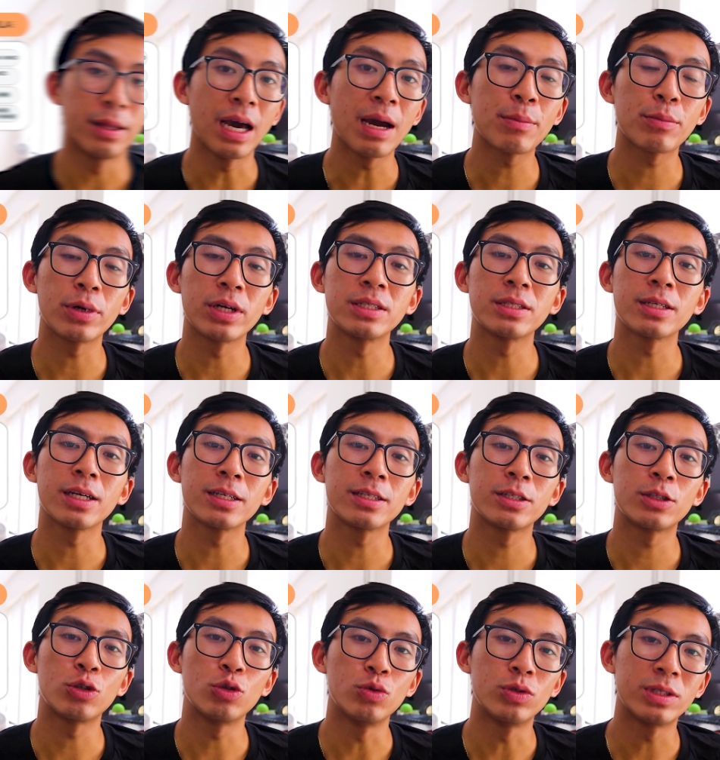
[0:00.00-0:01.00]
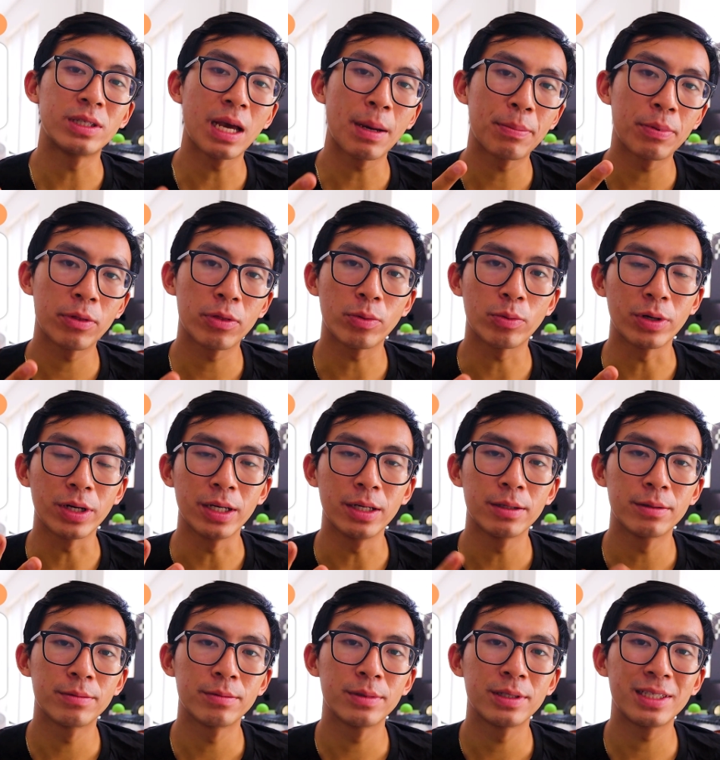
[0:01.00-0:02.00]
that brings us to step three.
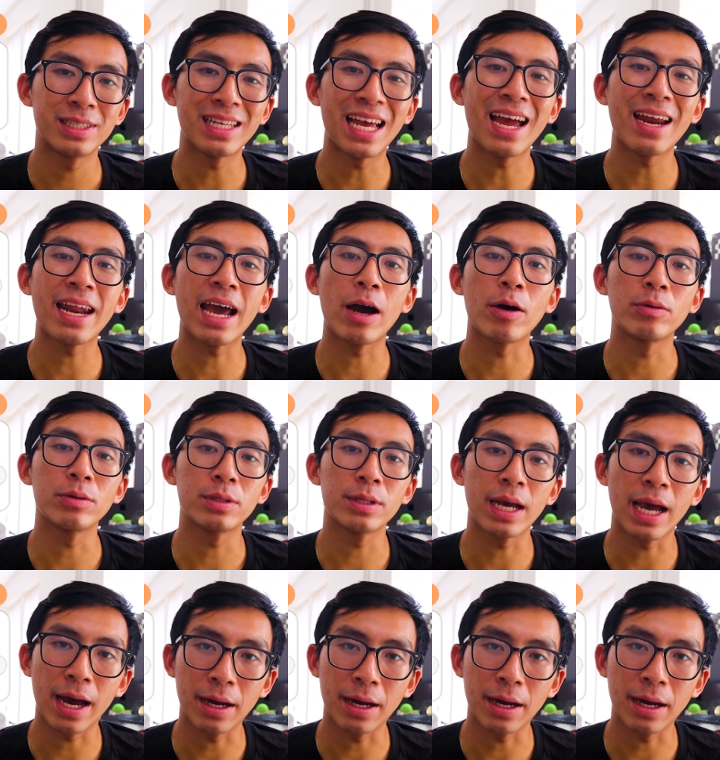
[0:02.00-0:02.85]
Stand out to